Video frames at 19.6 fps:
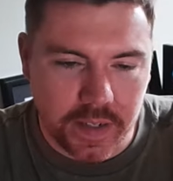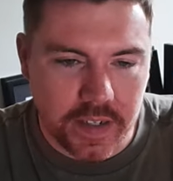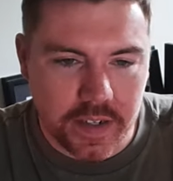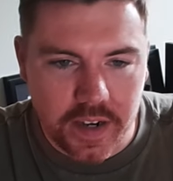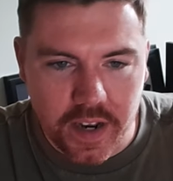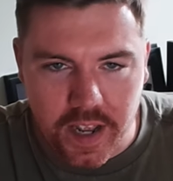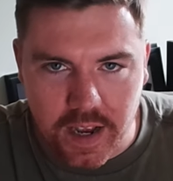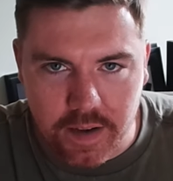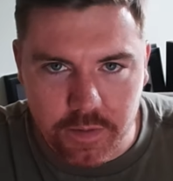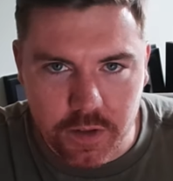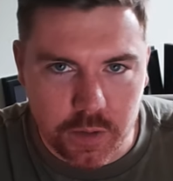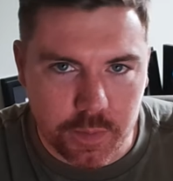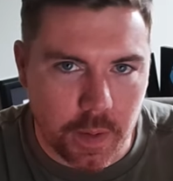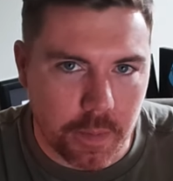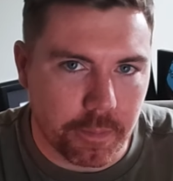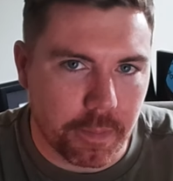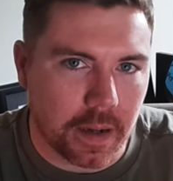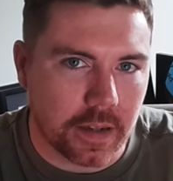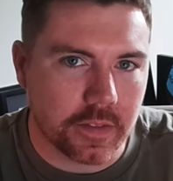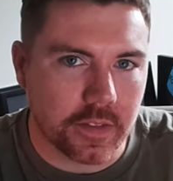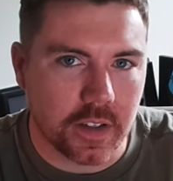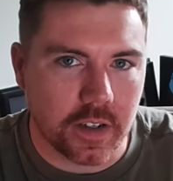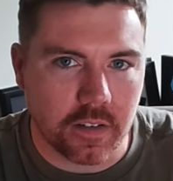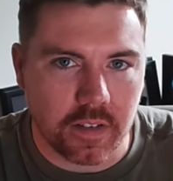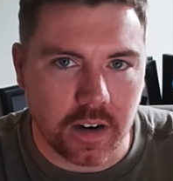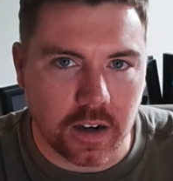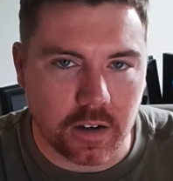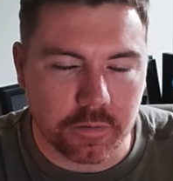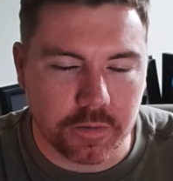a name that's been bandied
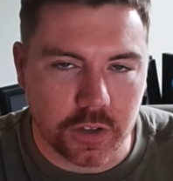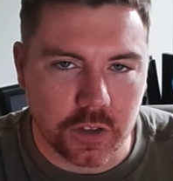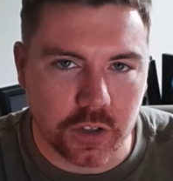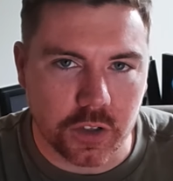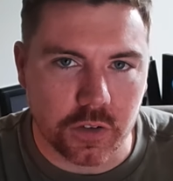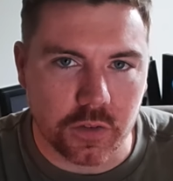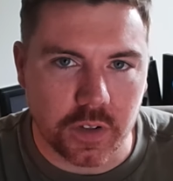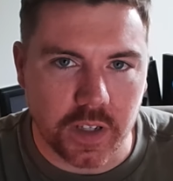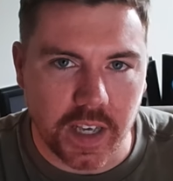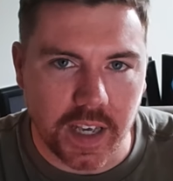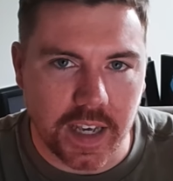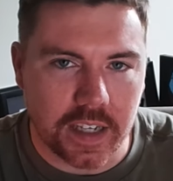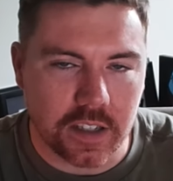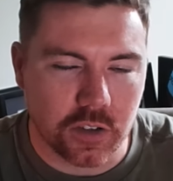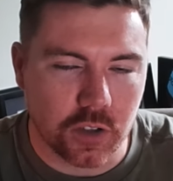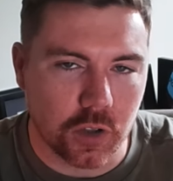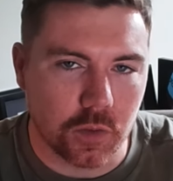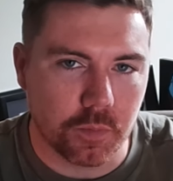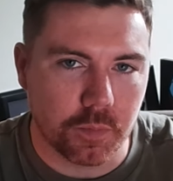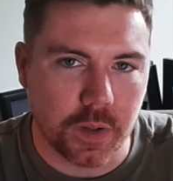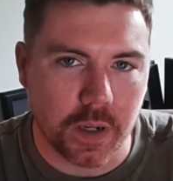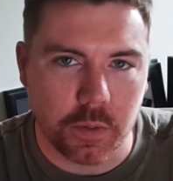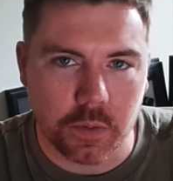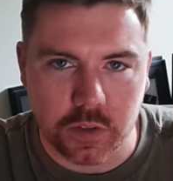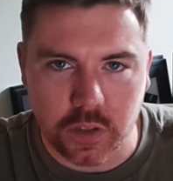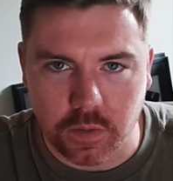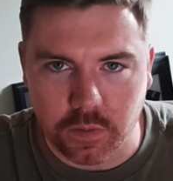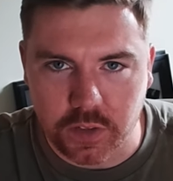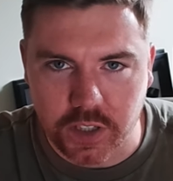around for 2 years. Kompany
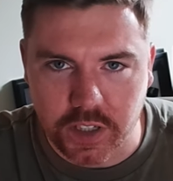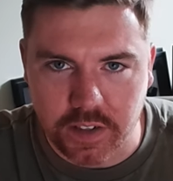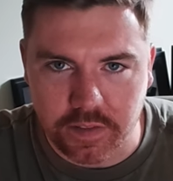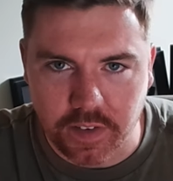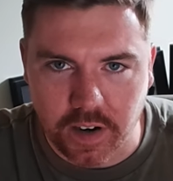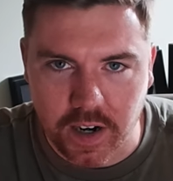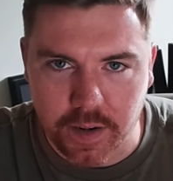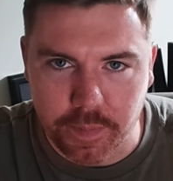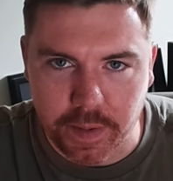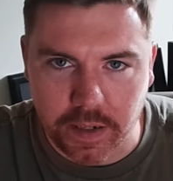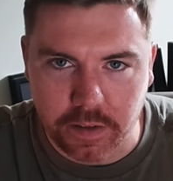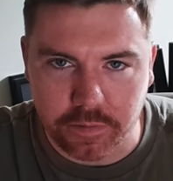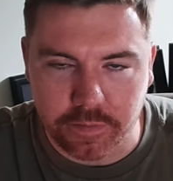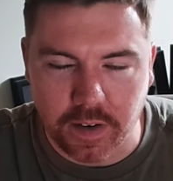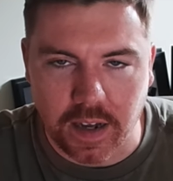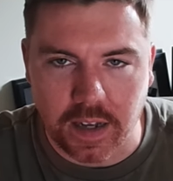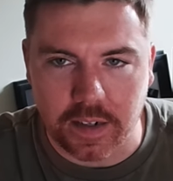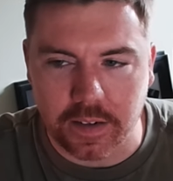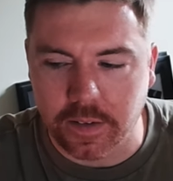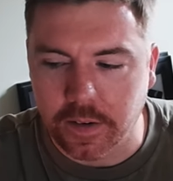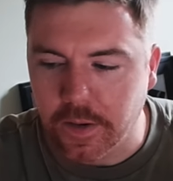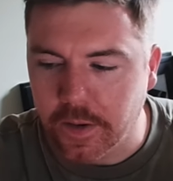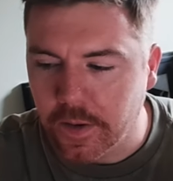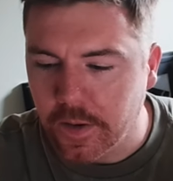was obviously a very big fan.